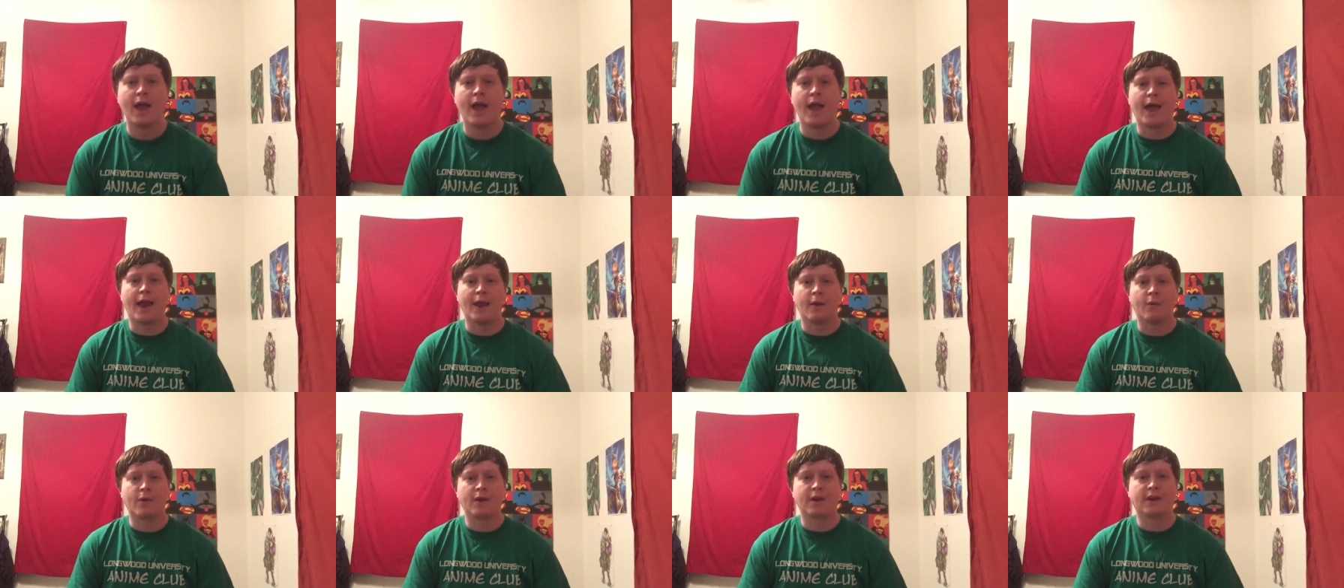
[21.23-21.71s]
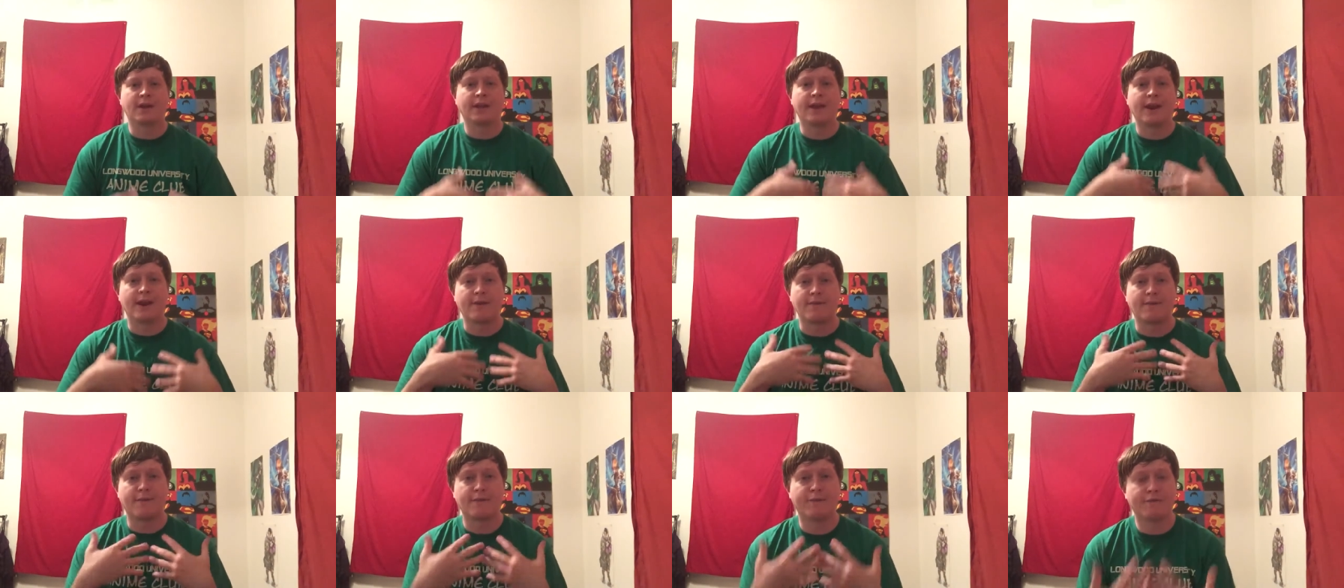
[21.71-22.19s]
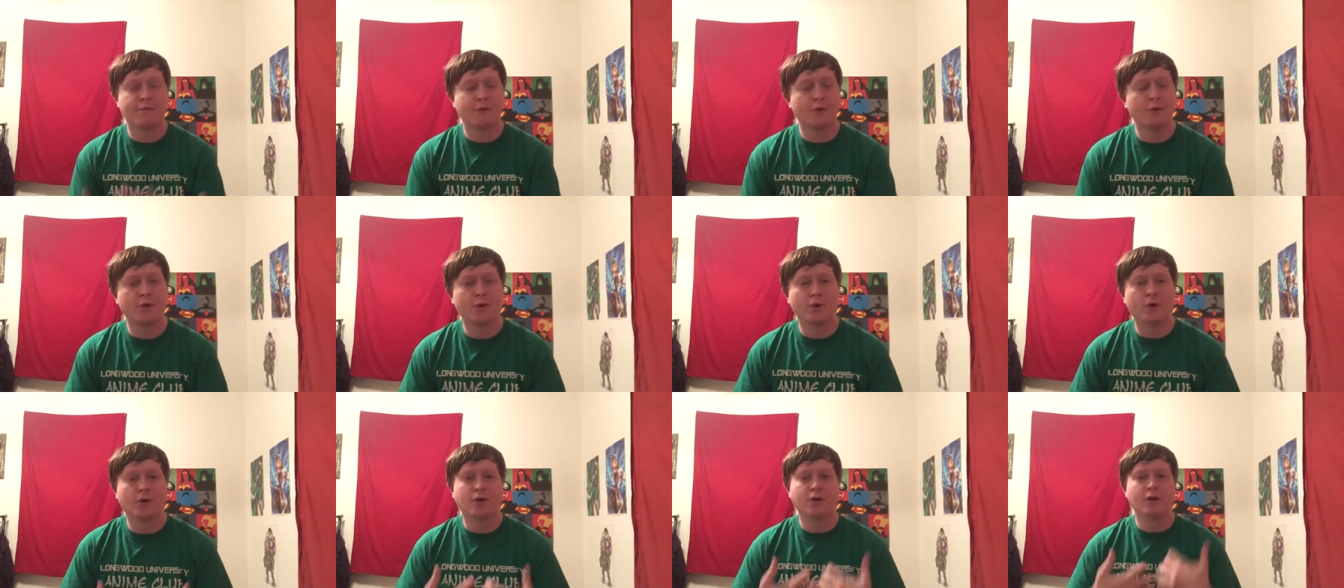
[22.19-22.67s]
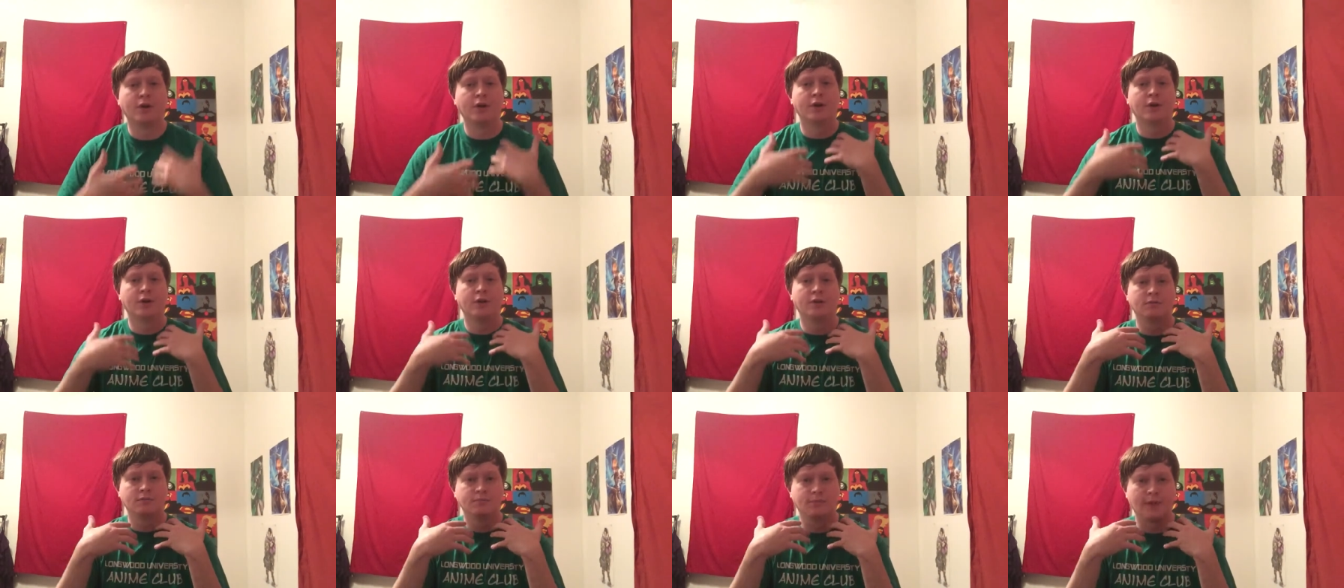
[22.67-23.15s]
and I wanted to get a full
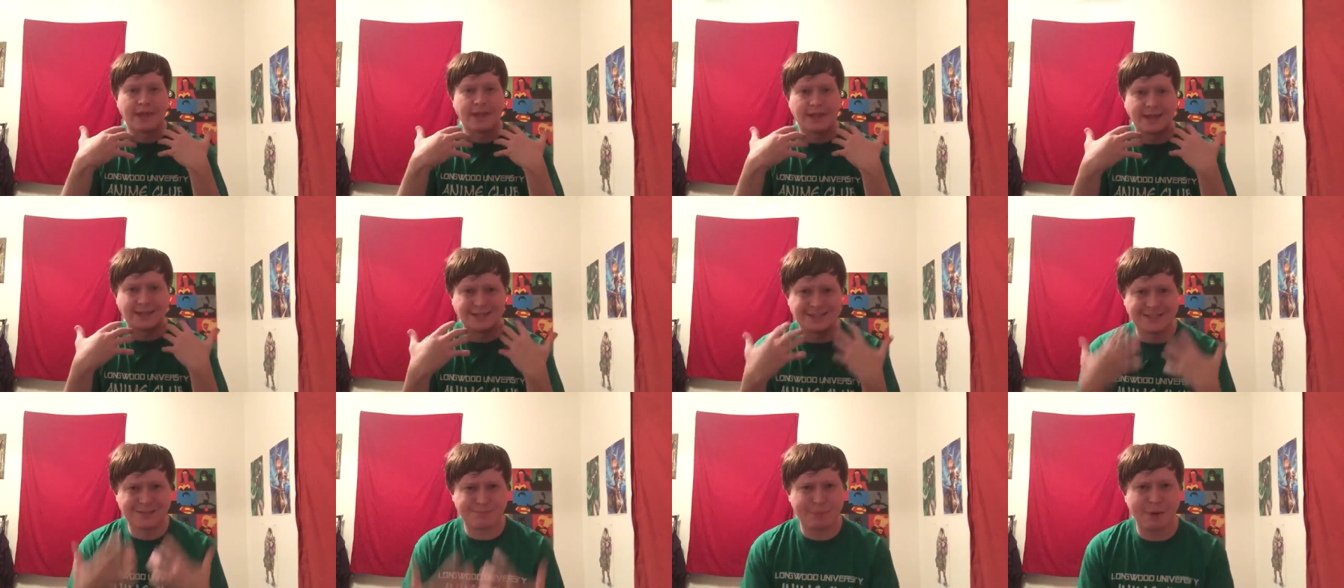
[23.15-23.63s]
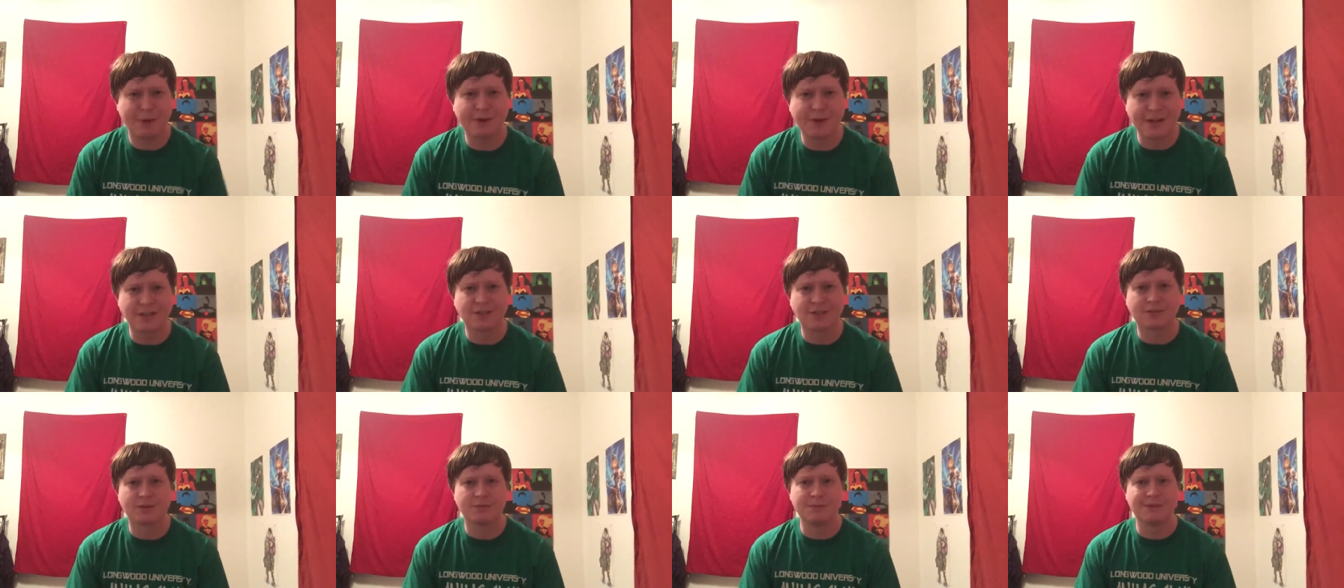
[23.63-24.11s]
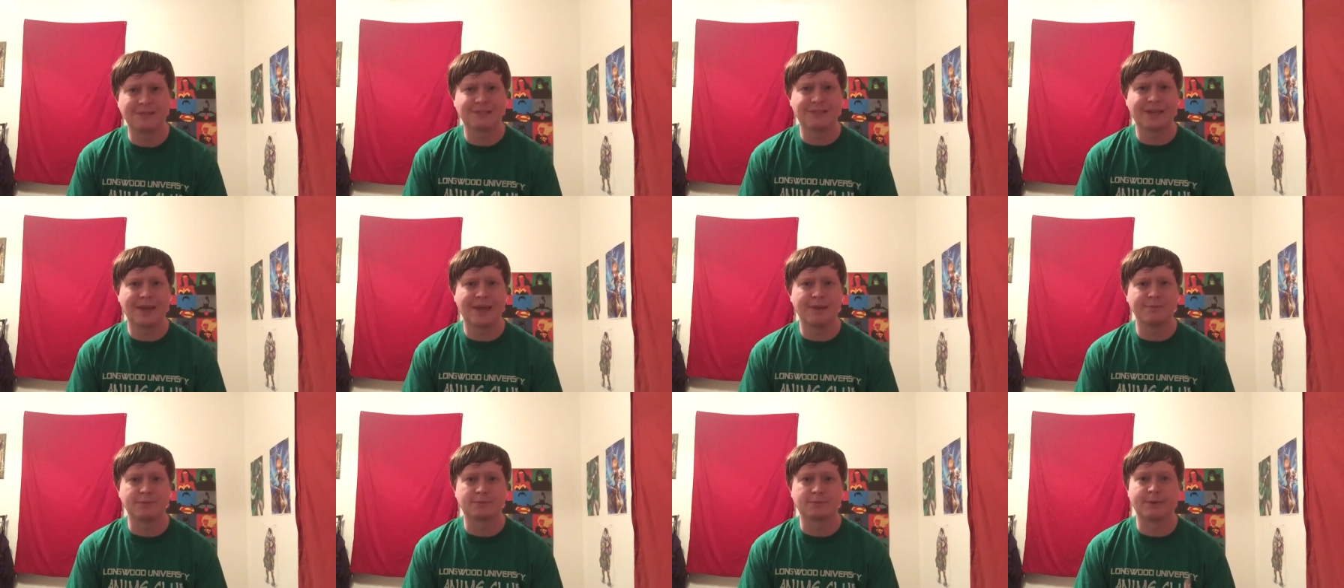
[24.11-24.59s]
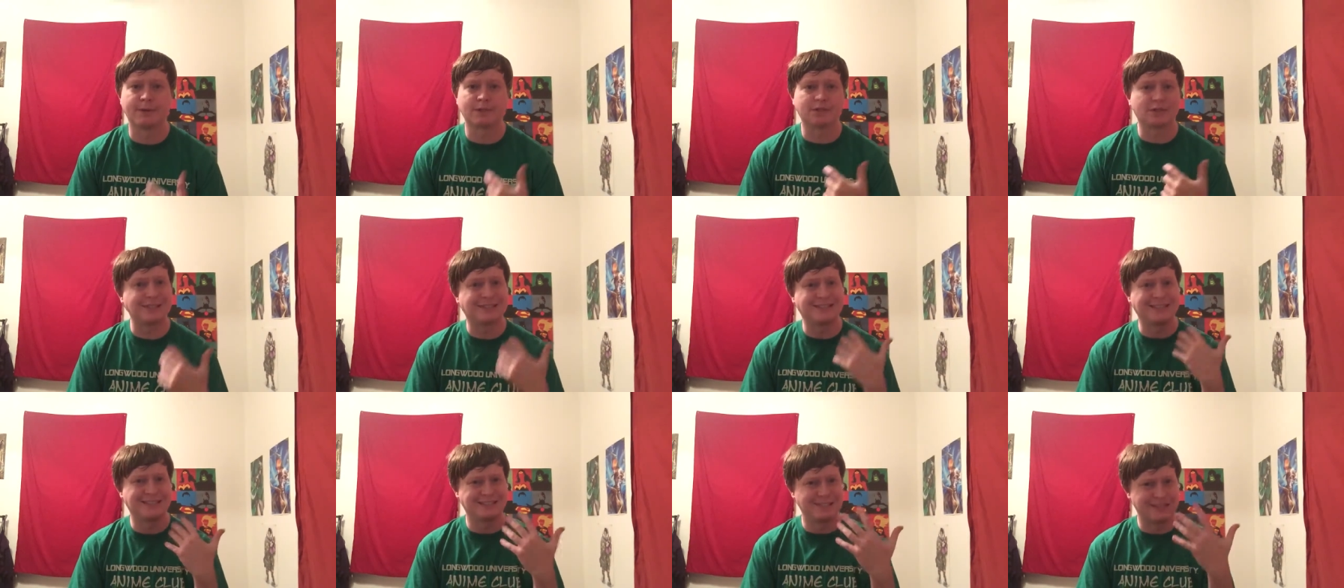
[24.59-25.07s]
like experience from this game,
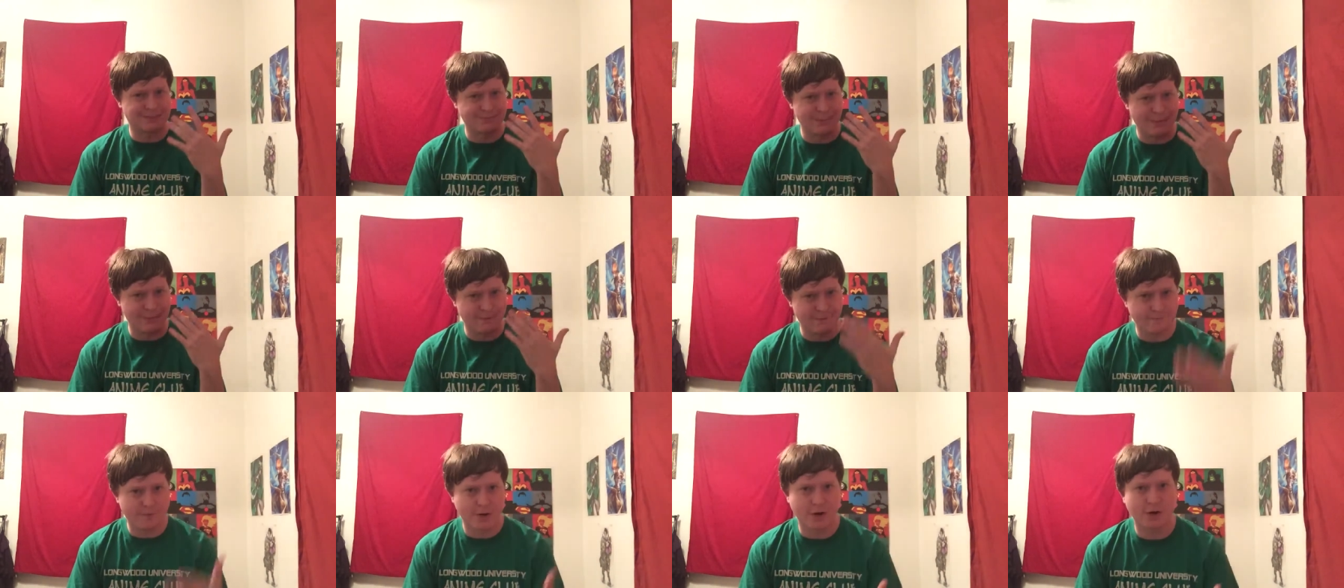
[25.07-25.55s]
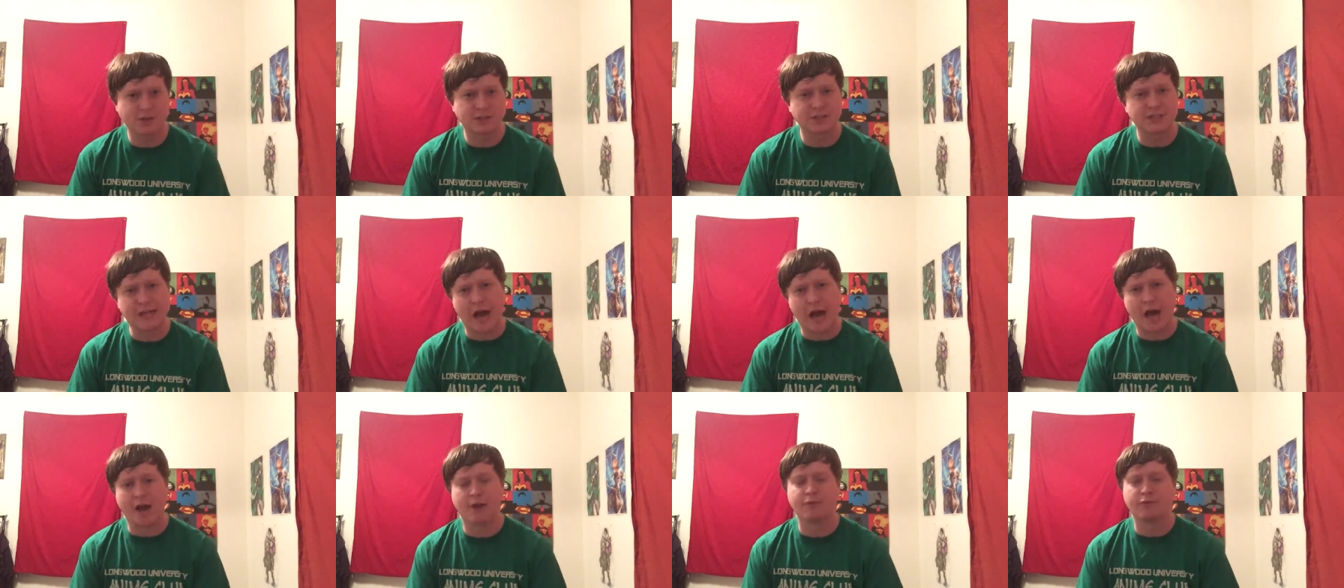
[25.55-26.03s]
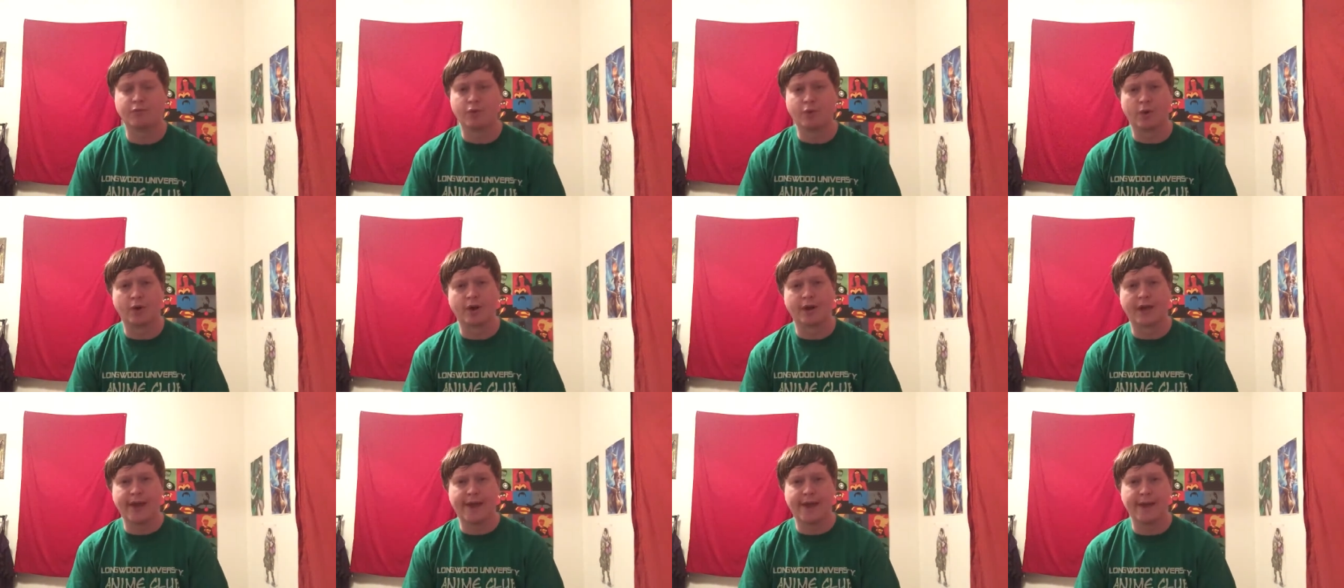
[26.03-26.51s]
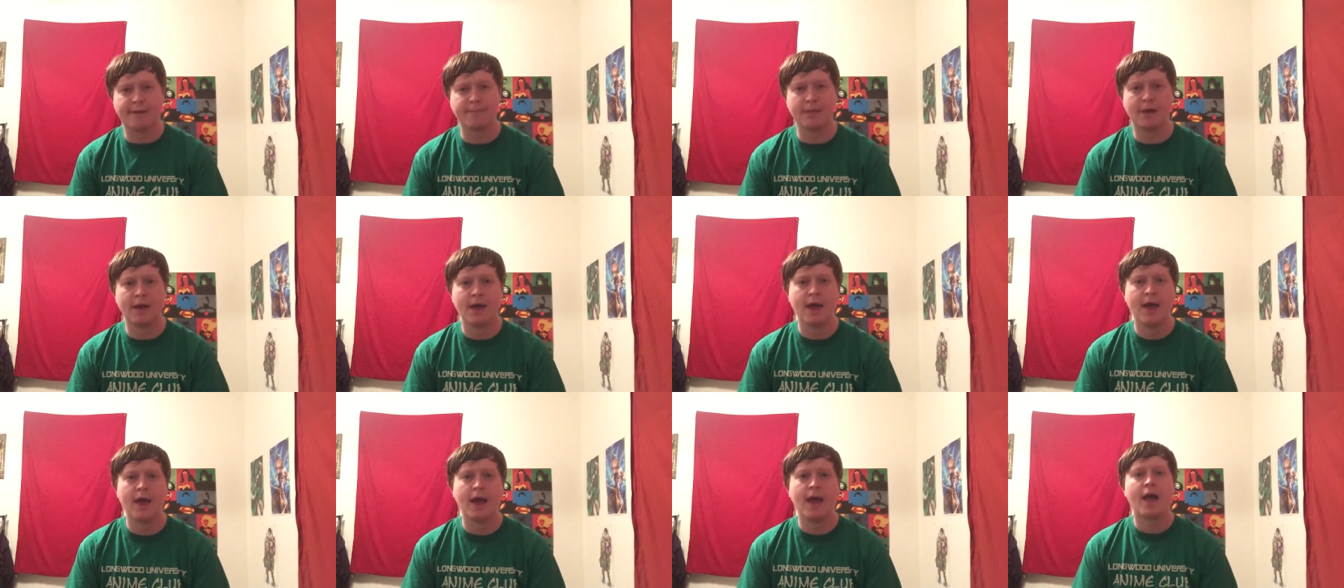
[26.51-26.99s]
especially since it's my first God of War game.